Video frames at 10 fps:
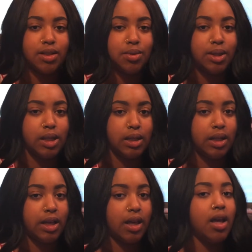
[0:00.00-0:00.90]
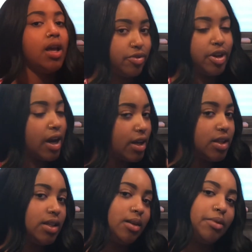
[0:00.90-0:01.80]
that's what they look like. They're
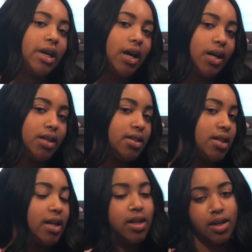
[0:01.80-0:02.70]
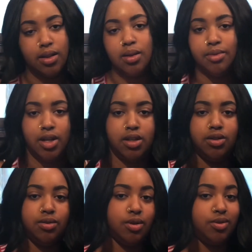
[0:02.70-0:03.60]
ugly because I need to get them done,
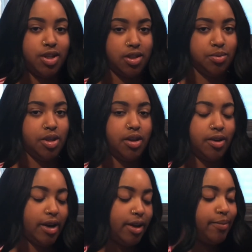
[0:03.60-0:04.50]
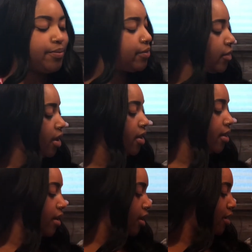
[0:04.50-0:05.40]
so don't judge me. All right,
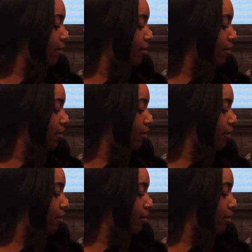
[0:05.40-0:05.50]
thank